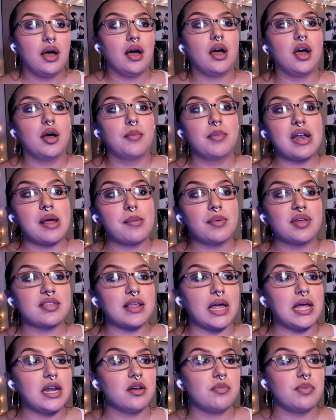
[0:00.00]
um but i'm
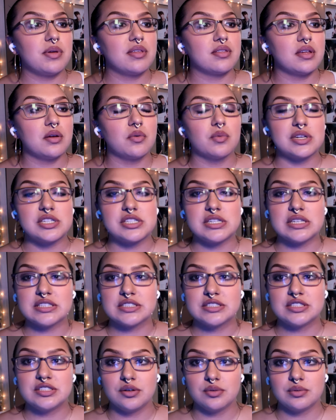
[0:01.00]
excited to be seeing what
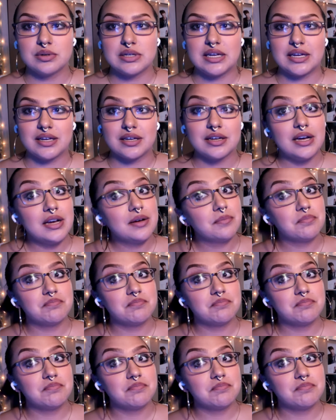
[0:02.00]
she's doing